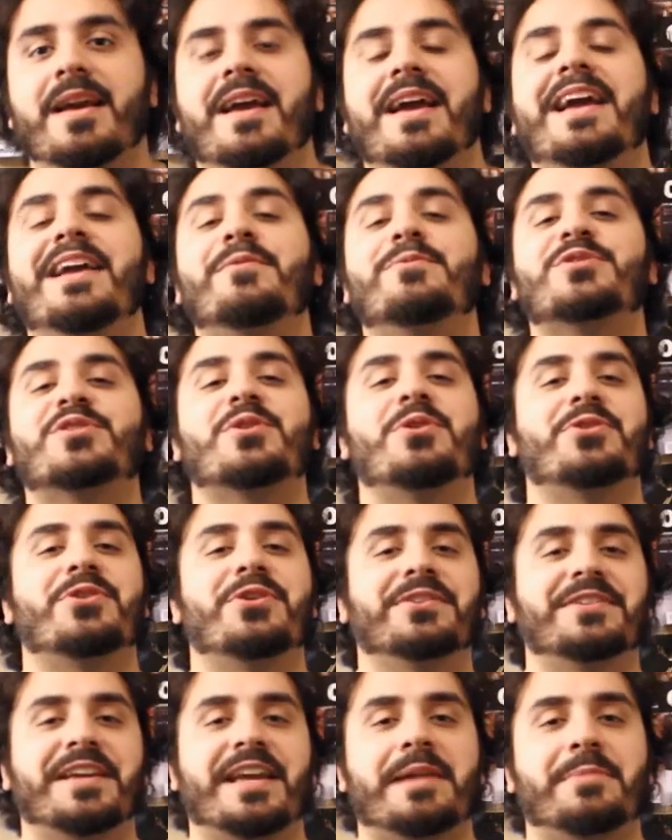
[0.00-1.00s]
Hey, what's going
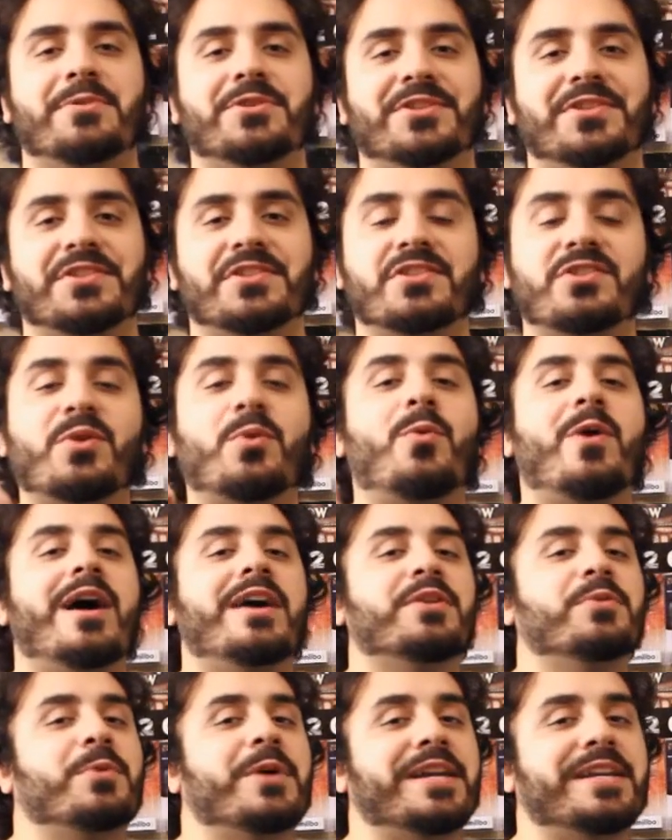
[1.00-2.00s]
on, gamers? This is the
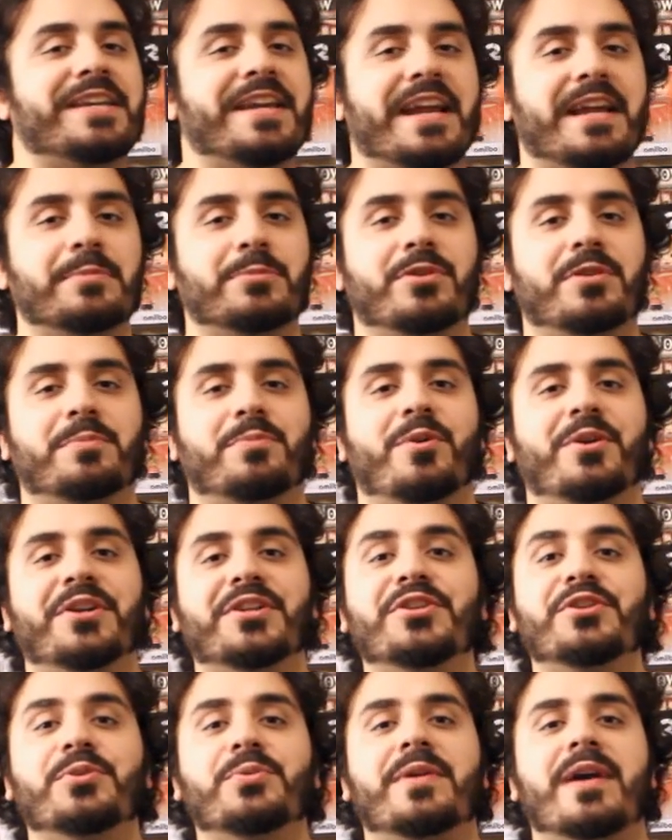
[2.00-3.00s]
Wideawakegamer
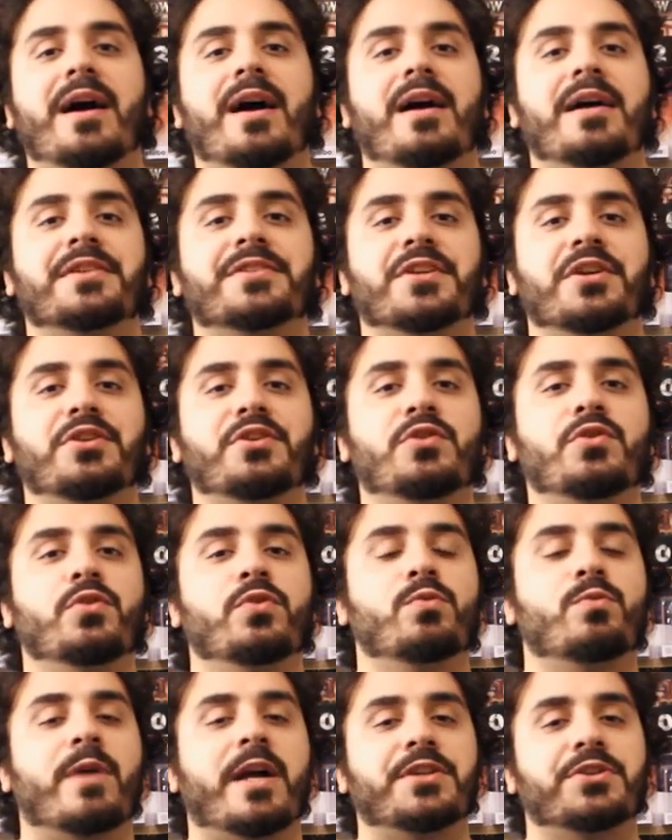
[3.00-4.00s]
bringing you guys a
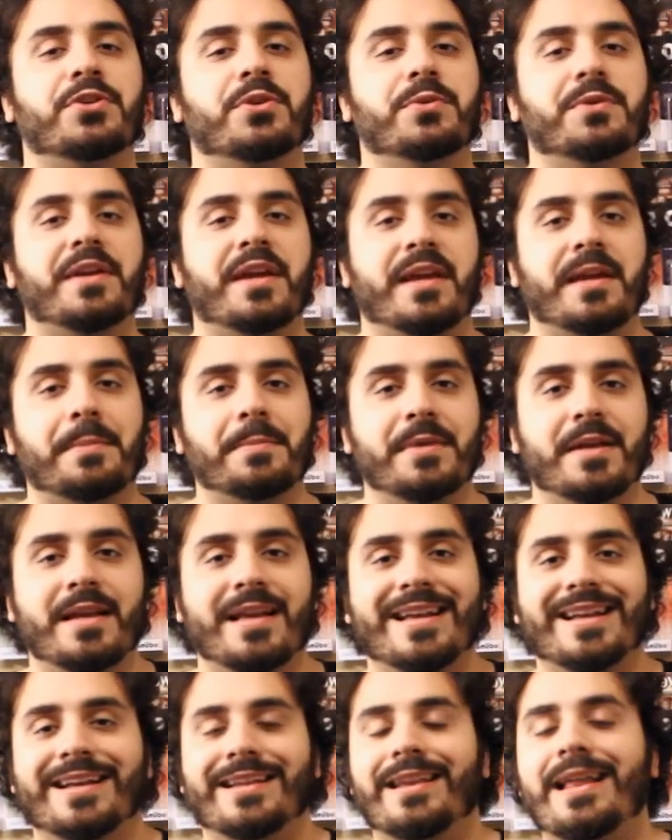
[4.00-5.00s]
new retro game
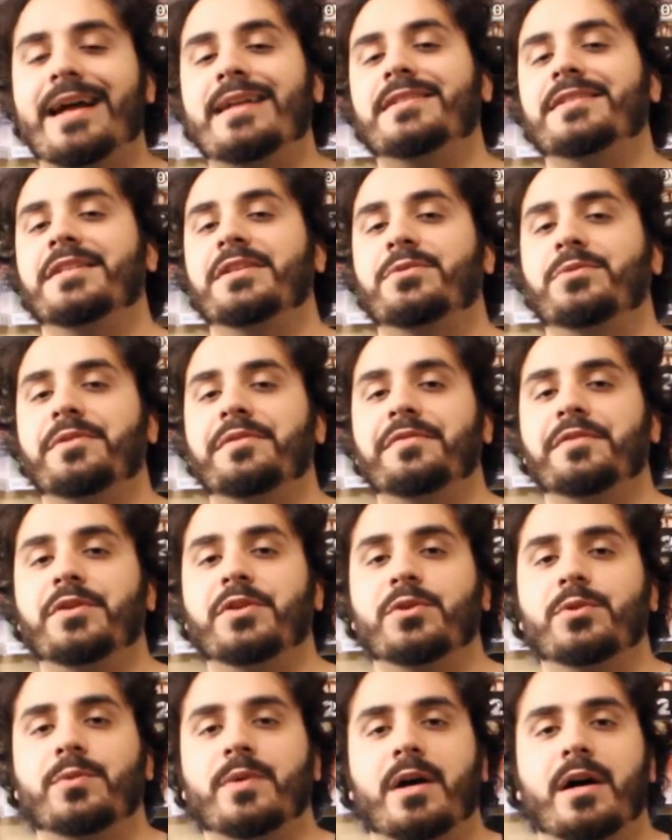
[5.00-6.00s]
classic
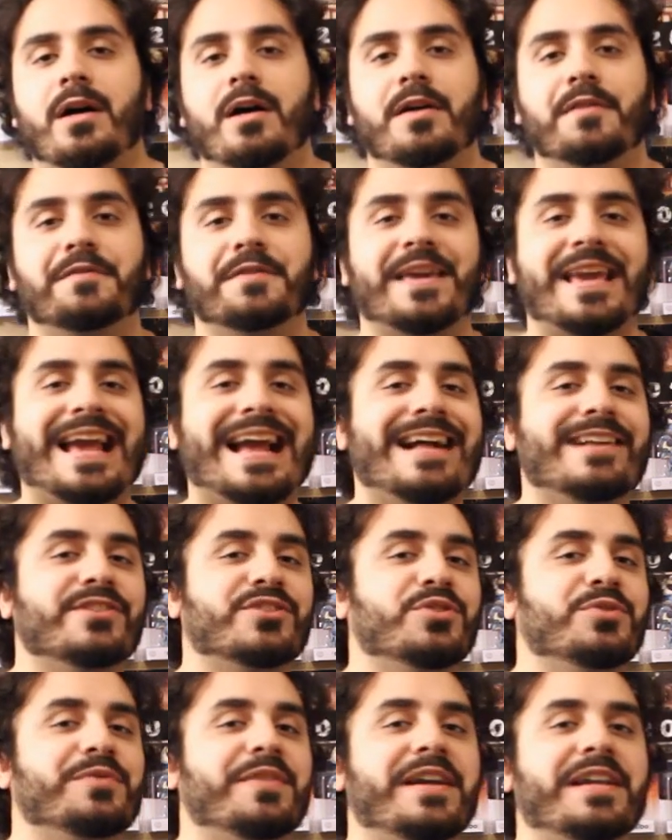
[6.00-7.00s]
review of
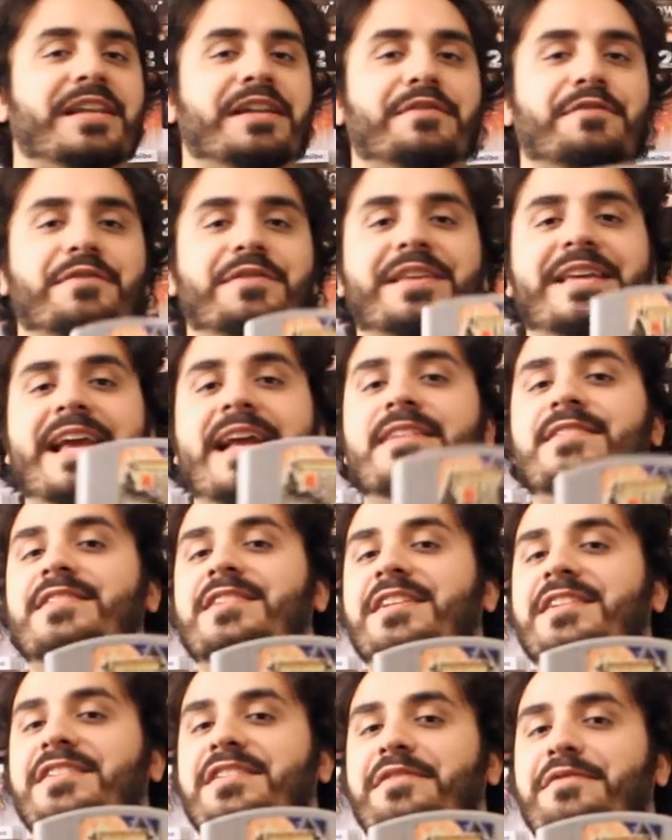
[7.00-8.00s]
Castlevania for the
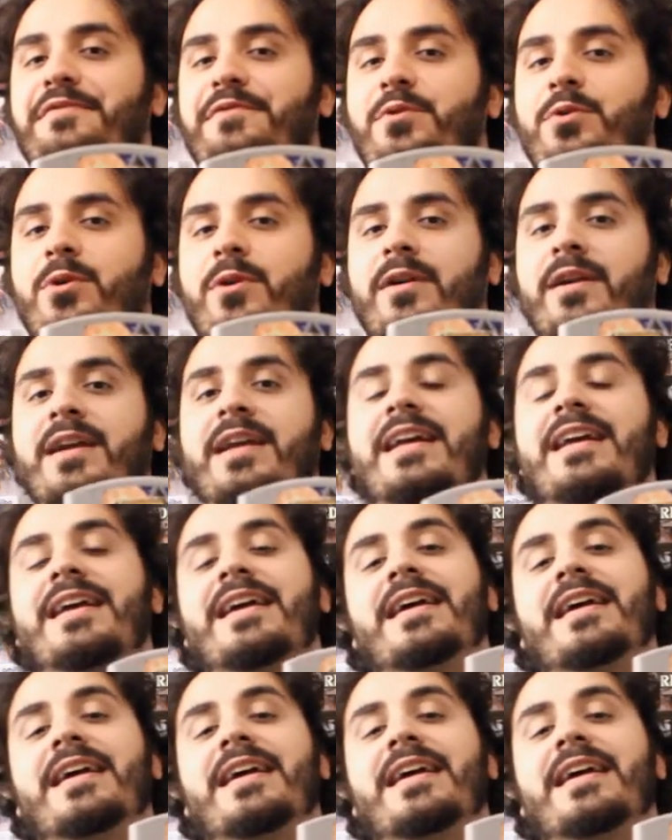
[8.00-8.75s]
N64.